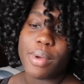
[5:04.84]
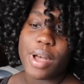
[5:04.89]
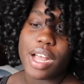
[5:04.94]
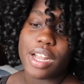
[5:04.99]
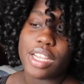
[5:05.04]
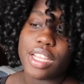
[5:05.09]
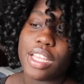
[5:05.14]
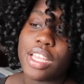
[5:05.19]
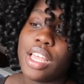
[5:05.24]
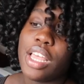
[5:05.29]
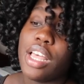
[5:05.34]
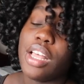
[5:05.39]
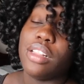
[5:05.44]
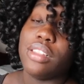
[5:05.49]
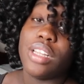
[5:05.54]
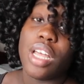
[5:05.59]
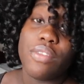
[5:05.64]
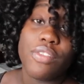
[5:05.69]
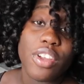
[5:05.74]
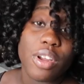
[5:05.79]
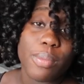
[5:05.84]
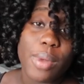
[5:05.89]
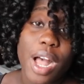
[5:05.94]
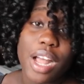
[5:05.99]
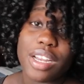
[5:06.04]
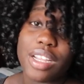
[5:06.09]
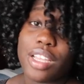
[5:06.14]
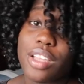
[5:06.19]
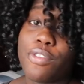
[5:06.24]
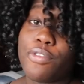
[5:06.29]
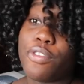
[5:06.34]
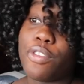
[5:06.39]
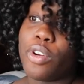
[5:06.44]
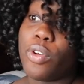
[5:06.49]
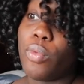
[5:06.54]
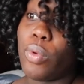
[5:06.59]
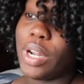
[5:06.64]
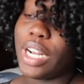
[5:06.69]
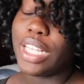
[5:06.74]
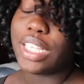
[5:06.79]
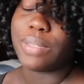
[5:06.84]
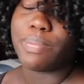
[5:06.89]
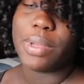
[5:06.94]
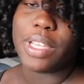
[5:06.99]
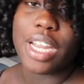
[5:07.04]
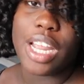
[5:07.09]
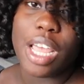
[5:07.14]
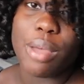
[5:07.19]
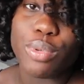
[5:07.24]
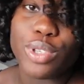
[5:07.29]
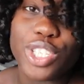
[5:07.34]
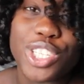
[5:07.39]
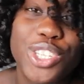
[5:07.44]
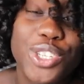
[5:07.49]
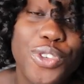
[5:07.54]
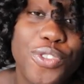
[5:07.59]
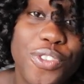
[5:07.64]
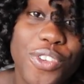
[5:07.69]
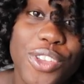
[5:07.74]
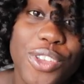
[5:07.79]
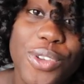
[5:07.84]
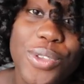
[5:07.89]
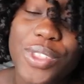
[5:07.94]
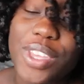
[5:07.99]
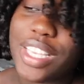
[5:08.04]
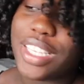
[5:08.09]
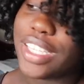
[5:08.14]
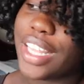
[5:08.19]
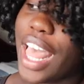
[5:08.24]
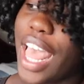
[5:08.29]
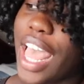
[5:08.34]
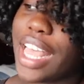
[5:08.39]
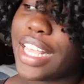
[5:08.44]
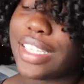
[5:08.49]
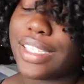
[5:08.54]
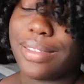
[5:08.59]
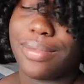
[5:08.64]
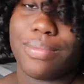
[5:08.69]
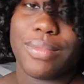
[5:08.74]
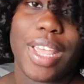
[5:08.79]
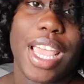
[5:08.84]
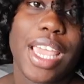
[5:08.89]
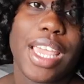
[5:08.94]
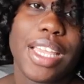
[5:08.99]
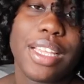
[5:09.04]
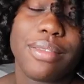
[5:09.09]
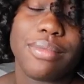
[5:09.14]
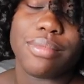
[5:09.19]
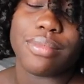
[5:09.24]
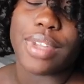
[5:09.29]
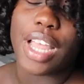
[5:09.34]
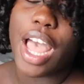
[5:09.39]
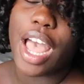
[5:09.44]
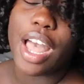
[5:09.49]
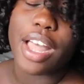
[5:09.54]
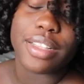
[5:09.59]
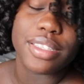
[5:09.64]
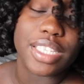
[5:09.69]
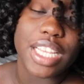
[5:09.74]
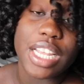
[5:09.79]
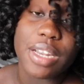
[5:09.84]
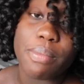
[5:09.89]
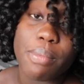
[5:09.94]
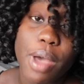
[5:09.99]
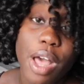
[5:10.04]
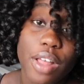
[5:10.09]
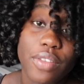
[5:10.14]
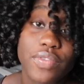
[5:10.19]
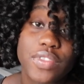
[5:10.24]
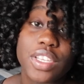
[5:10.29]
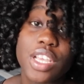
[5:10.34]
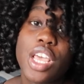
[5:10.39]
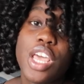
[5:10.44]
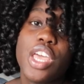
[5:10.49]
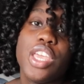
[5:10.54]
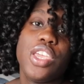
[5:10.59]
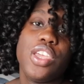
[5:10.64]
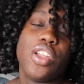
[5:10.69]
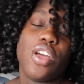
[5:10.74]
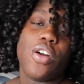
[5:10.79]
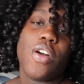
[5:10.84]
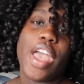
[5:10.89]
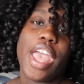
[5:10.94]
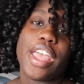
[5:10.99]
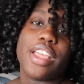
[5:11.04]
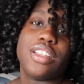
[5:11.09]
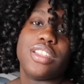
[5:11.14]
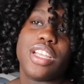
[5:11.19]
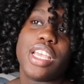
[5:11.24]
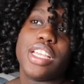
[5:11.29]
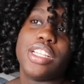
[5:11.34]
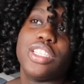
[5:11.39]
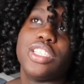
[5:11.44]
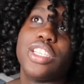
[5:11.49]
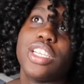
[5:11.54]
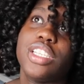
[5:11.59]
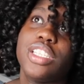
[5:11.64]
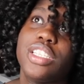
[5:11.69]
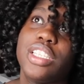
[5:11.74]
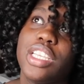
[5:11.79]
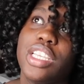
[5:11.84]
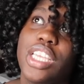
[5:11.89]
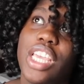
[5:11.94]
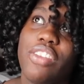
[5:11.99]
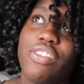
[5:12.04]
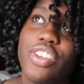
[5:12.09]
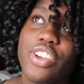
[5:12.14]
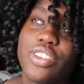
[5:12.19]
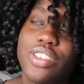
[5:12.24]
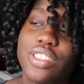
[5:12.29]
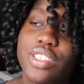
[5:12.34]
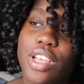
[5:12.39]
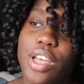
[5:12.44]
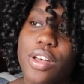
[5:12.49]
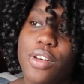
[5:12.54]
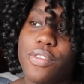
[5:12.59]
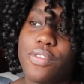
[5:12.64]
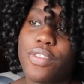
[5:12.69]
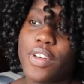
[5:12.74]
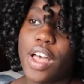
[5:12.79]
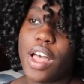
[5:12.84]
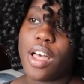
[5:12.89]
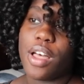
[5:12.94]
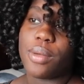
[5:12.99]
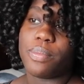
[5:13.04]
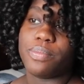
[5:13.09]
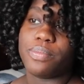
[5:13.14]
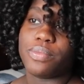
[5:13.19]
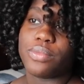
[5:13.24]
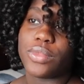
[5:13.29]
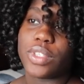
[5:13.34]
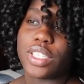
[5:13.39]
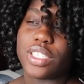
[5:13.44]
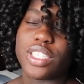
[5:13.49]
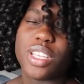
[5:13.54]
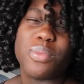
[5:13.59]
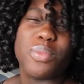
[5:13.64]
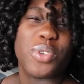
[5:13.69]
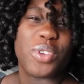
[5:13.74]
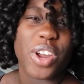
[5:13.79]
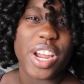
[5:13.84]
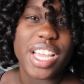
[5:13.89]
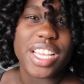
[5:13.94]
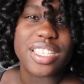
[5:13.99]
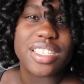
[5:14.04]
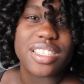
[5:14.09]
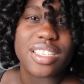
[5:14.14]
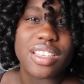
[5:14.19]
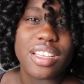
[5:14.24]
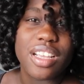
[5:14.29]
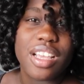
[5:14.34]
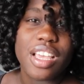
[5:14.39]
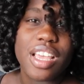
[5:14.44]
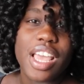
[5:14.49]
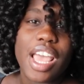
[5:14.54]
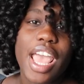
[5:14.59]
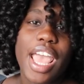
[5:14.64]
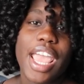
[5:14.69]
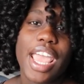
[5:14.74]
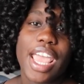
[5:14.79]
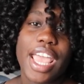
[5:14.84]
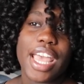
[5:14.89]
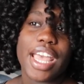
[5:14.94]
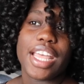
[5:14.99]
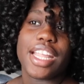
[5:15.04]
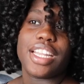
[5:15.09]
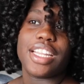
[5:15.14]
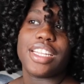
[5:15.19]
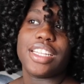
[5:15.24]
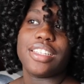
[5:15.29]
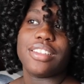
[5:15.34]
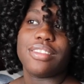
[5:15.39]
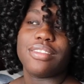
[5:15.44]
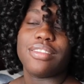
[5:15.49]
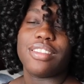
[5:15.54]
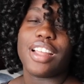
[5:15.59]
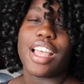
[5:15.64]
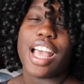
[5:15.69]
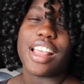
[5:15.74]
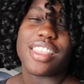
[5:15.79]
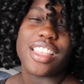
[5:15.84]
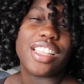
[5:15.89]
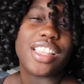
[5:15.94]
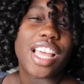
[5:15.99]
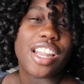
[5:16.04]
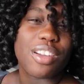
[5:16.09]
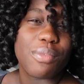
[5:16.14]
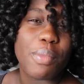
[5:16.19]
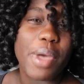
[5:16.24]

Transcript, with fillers: body, love your body for what it's been able to do for you these last eight, nine, ten months, you know, and, and just give yourself um, some grace. And I think that'll